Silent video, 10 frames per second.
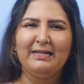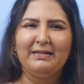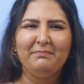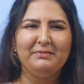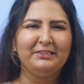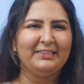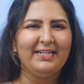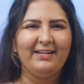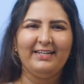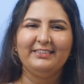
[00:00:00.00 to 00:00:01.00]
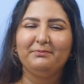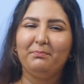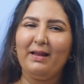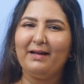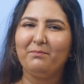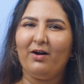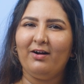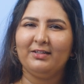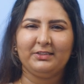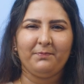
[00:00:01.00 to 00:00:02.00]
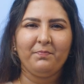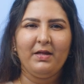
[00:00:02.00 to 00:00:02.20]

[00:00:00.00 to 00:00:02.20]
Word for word: like a mysterious black box.